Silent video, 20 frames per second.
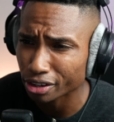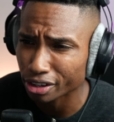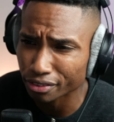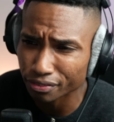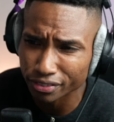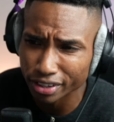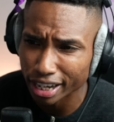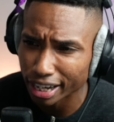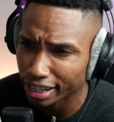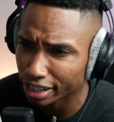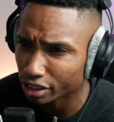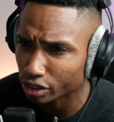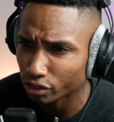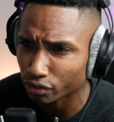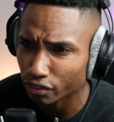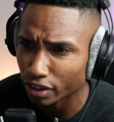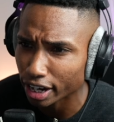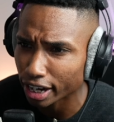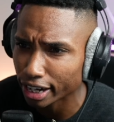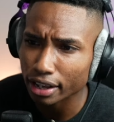If not, you're
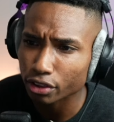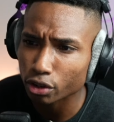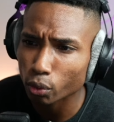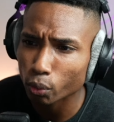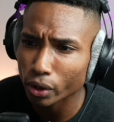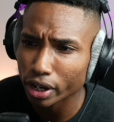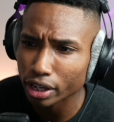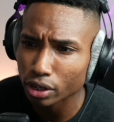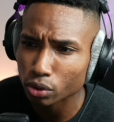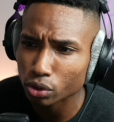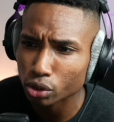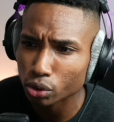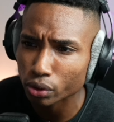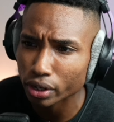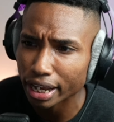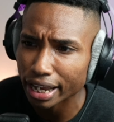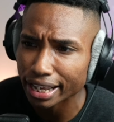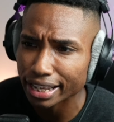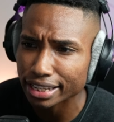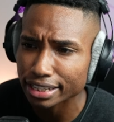fine. The way you do
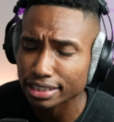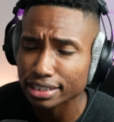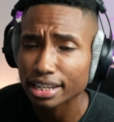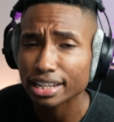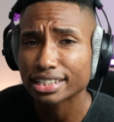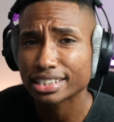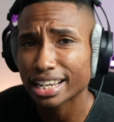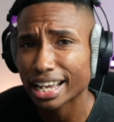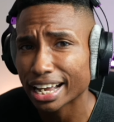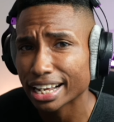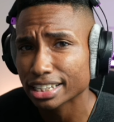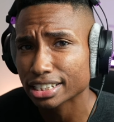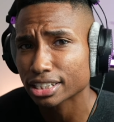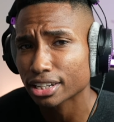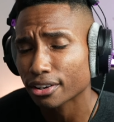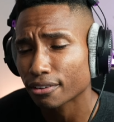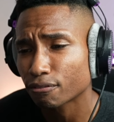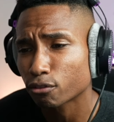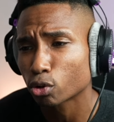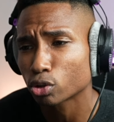that is test
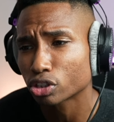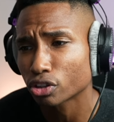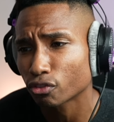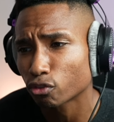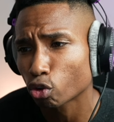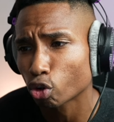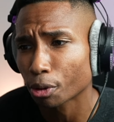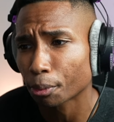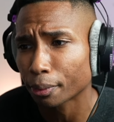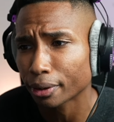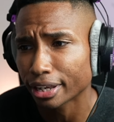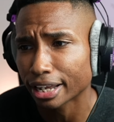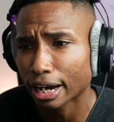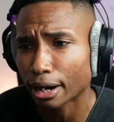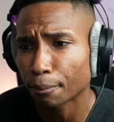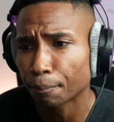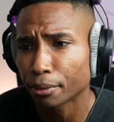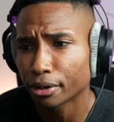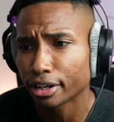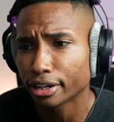1440p
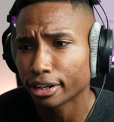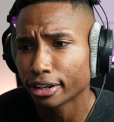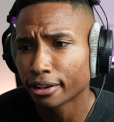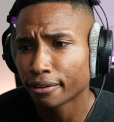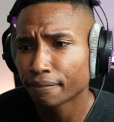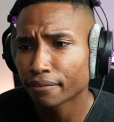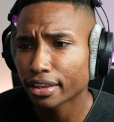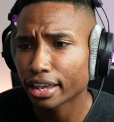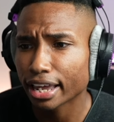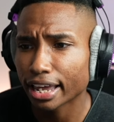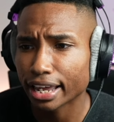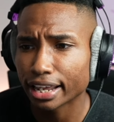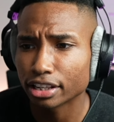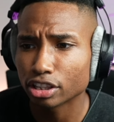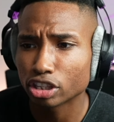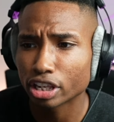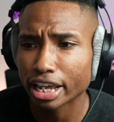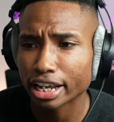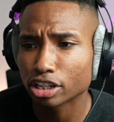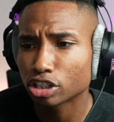output, and
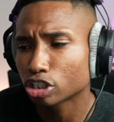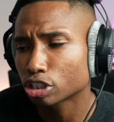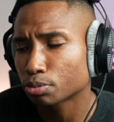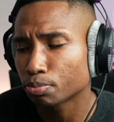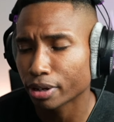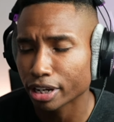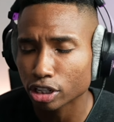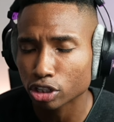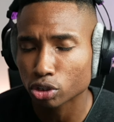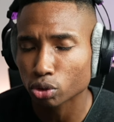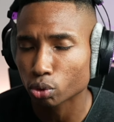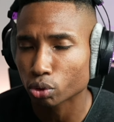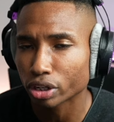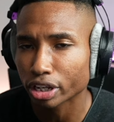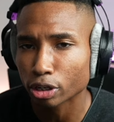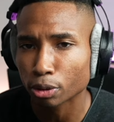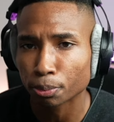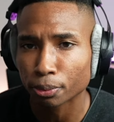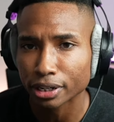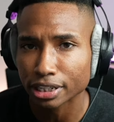then just make sure that
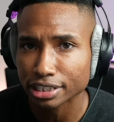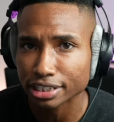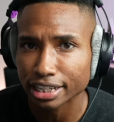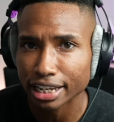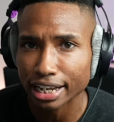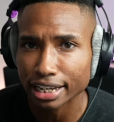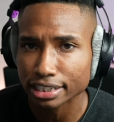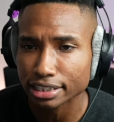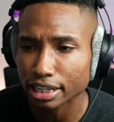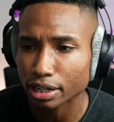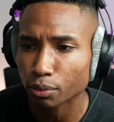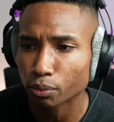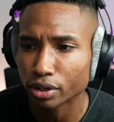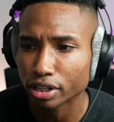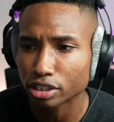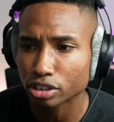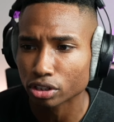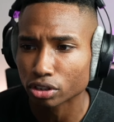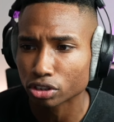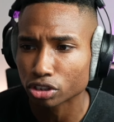you press yes, like when
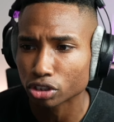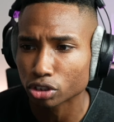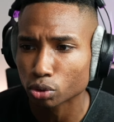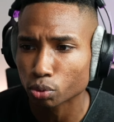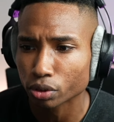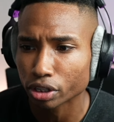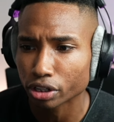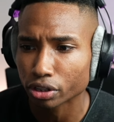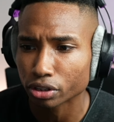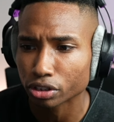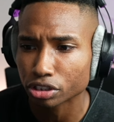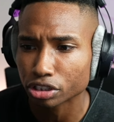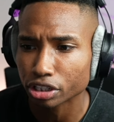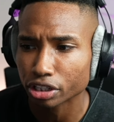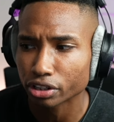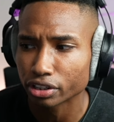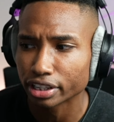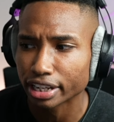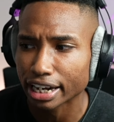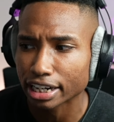it's 120 hertz here,
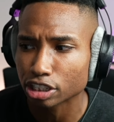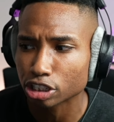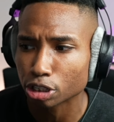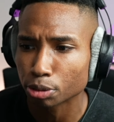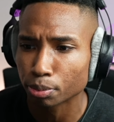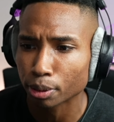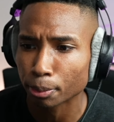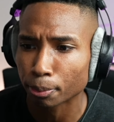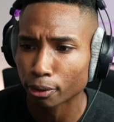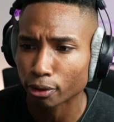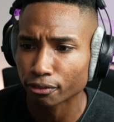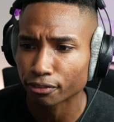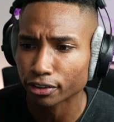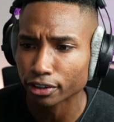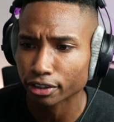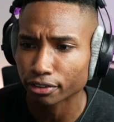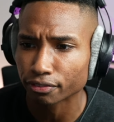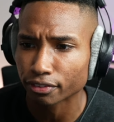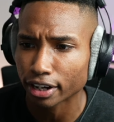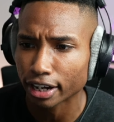and that should be
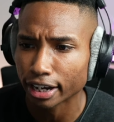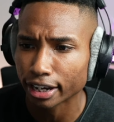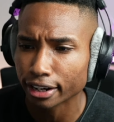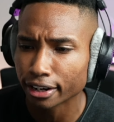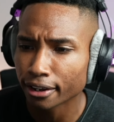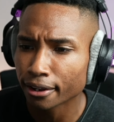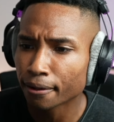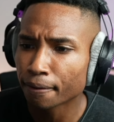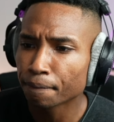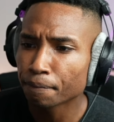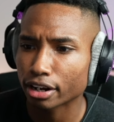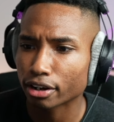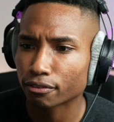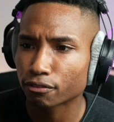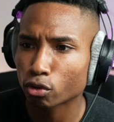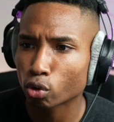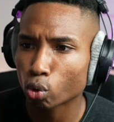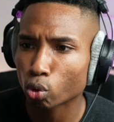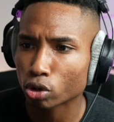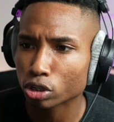perfectly fine. Of
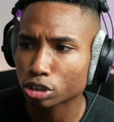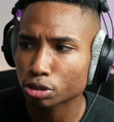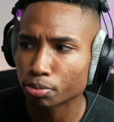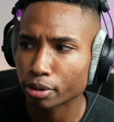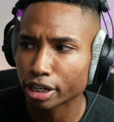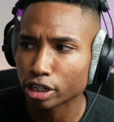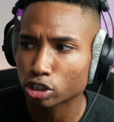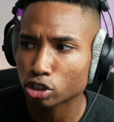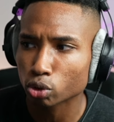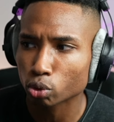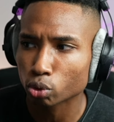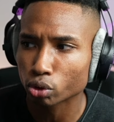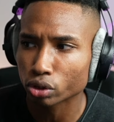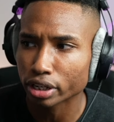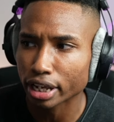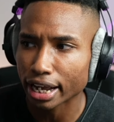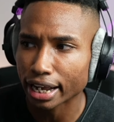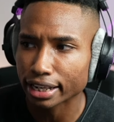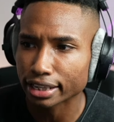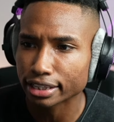course, make sure
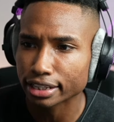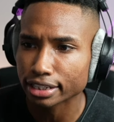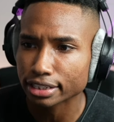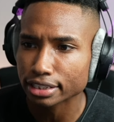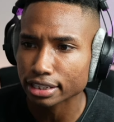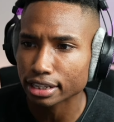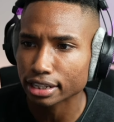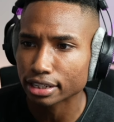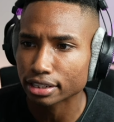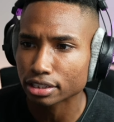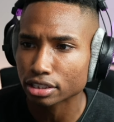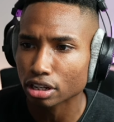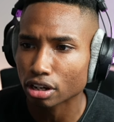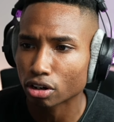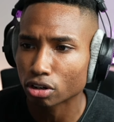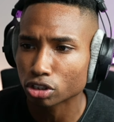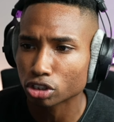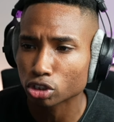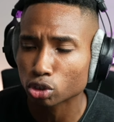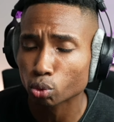that this is
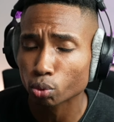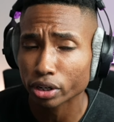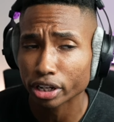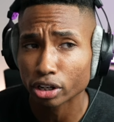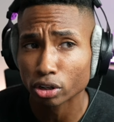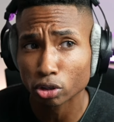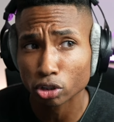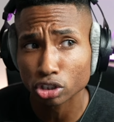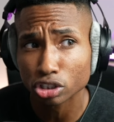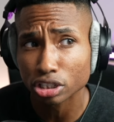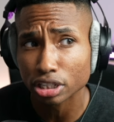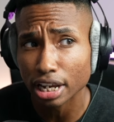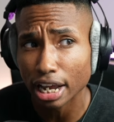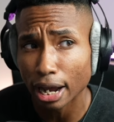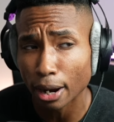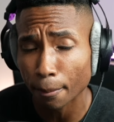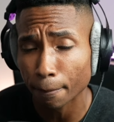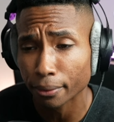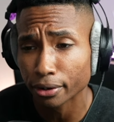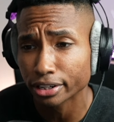120 hertz
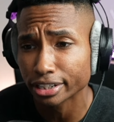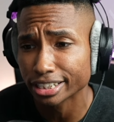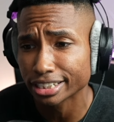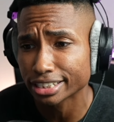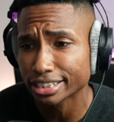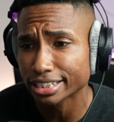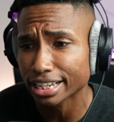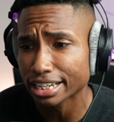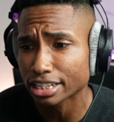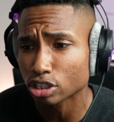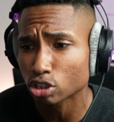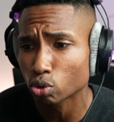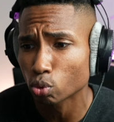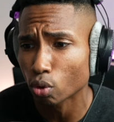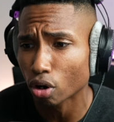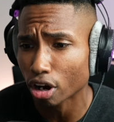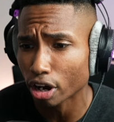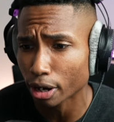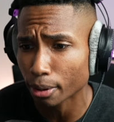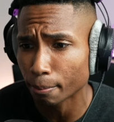output is set to
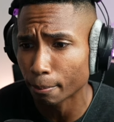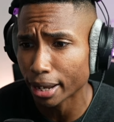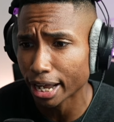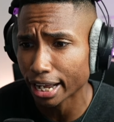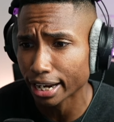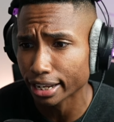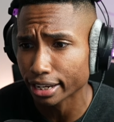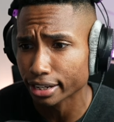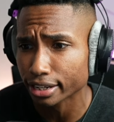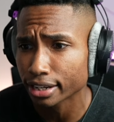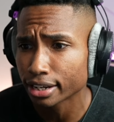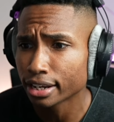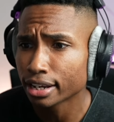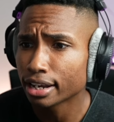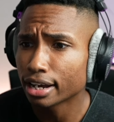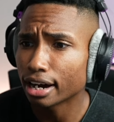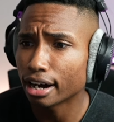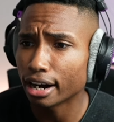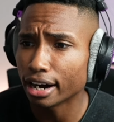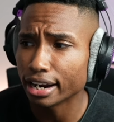automatic.
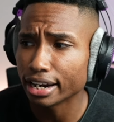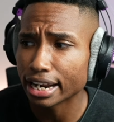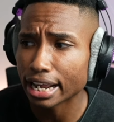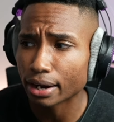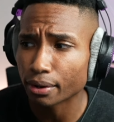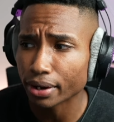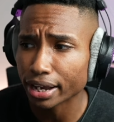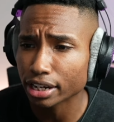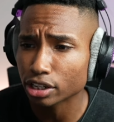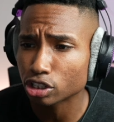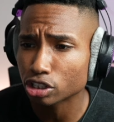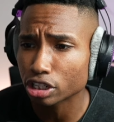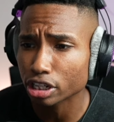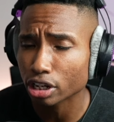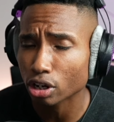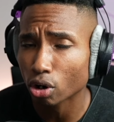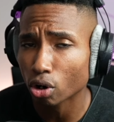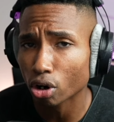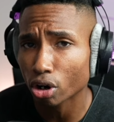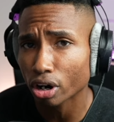Now,
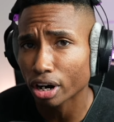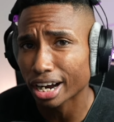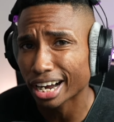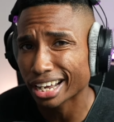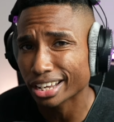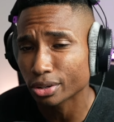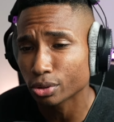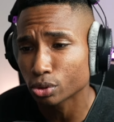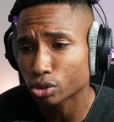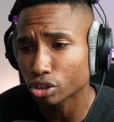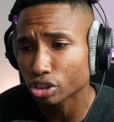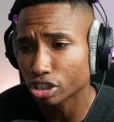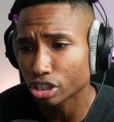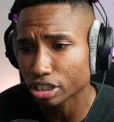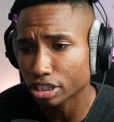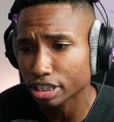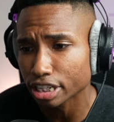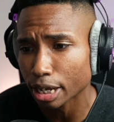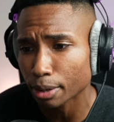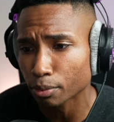HDR, I usually
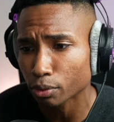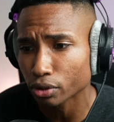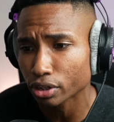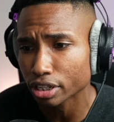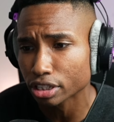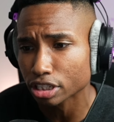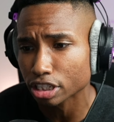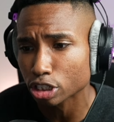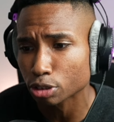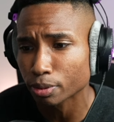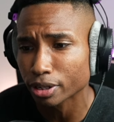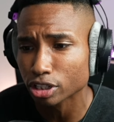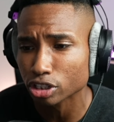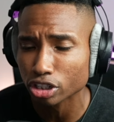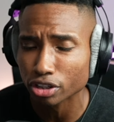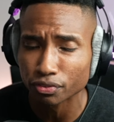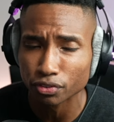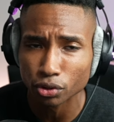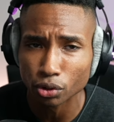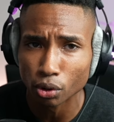disable this, especially
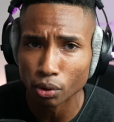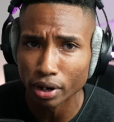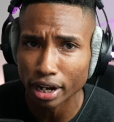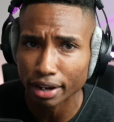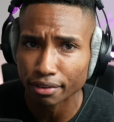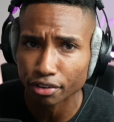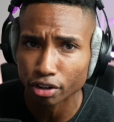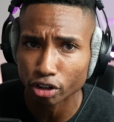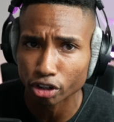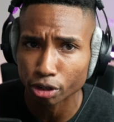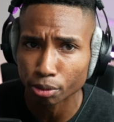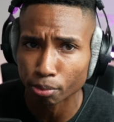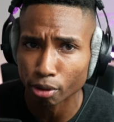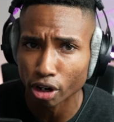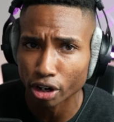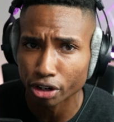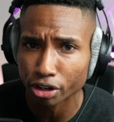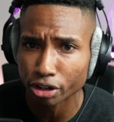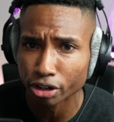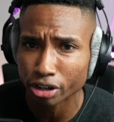if you don't have it on your
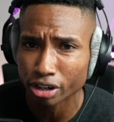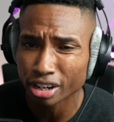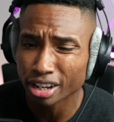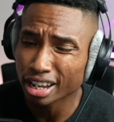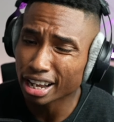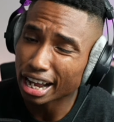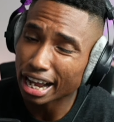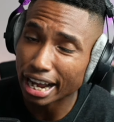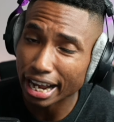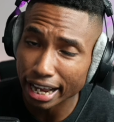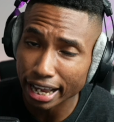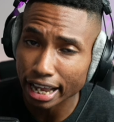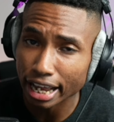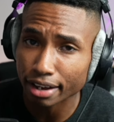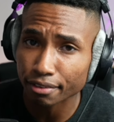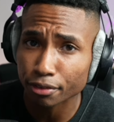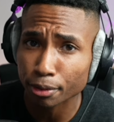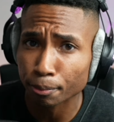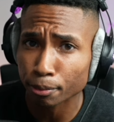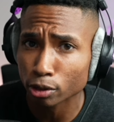monitor. I
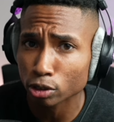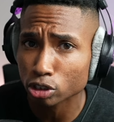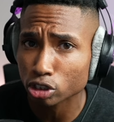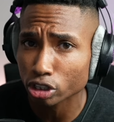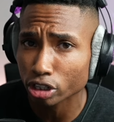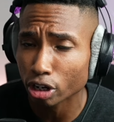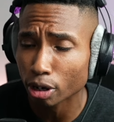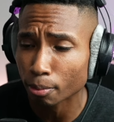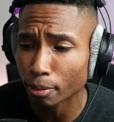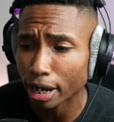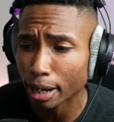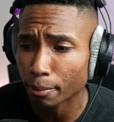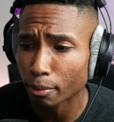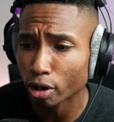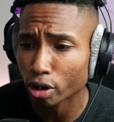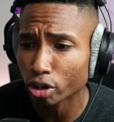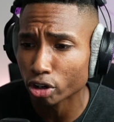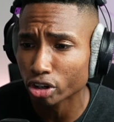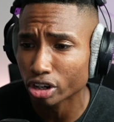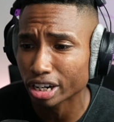have it personally on my
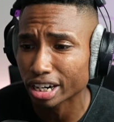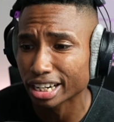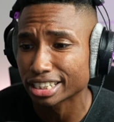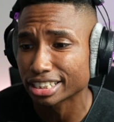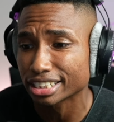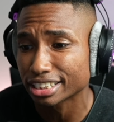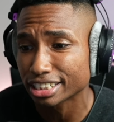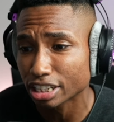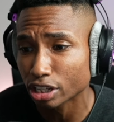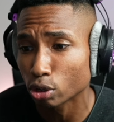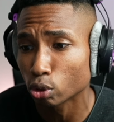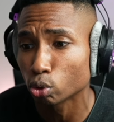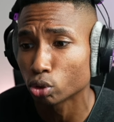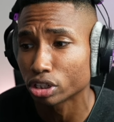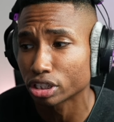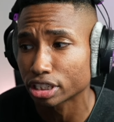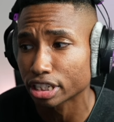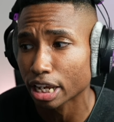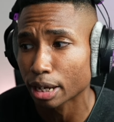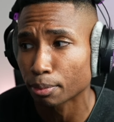monitor, and I still
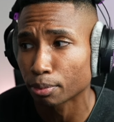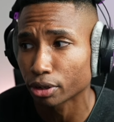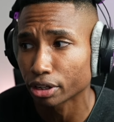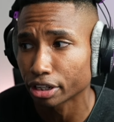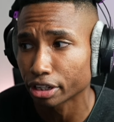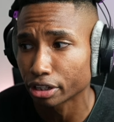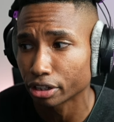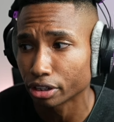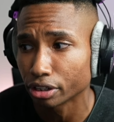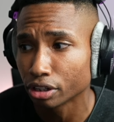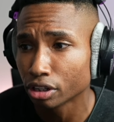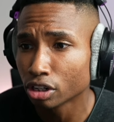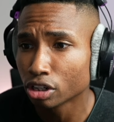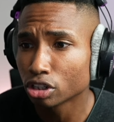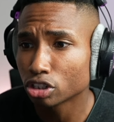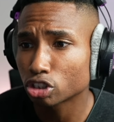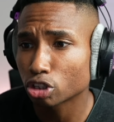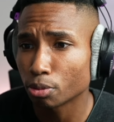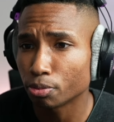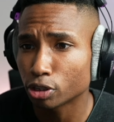disable it here.
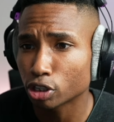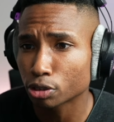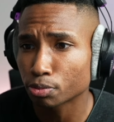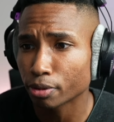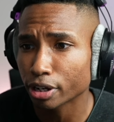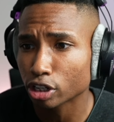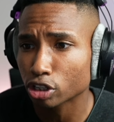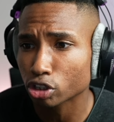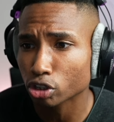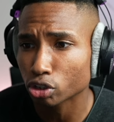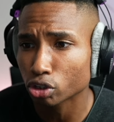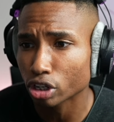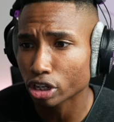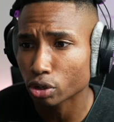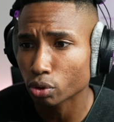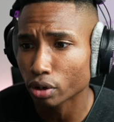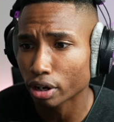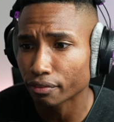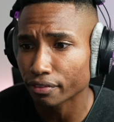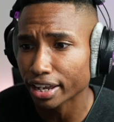So just make sure that
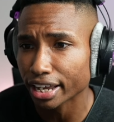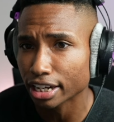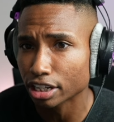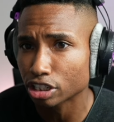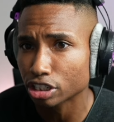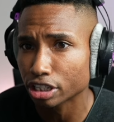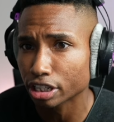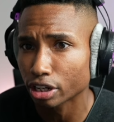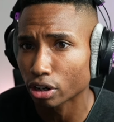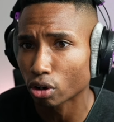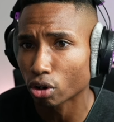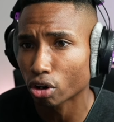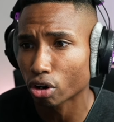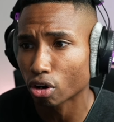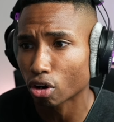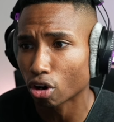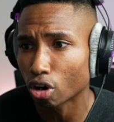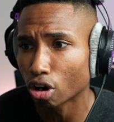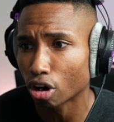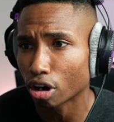you have HDR
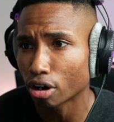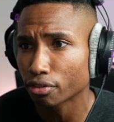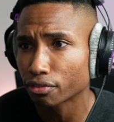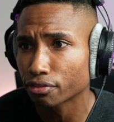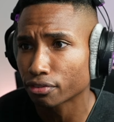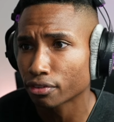off.